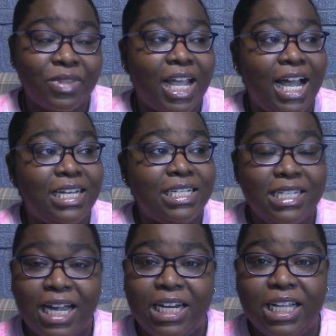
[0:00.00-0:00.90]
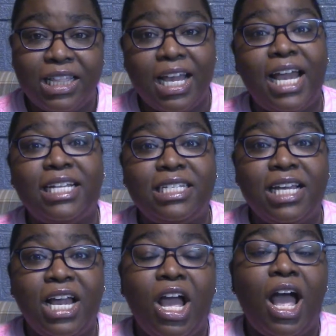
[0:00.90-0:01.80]
I decided that
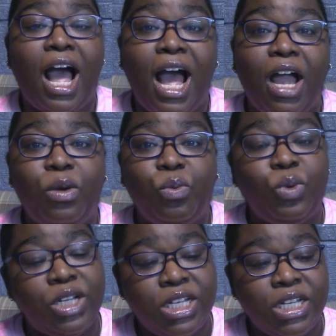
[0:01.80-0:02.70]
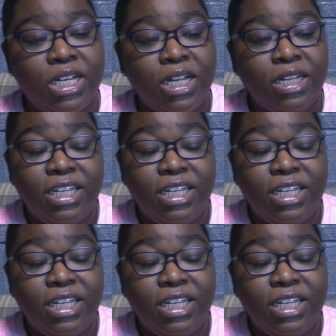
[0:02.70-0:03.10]
I would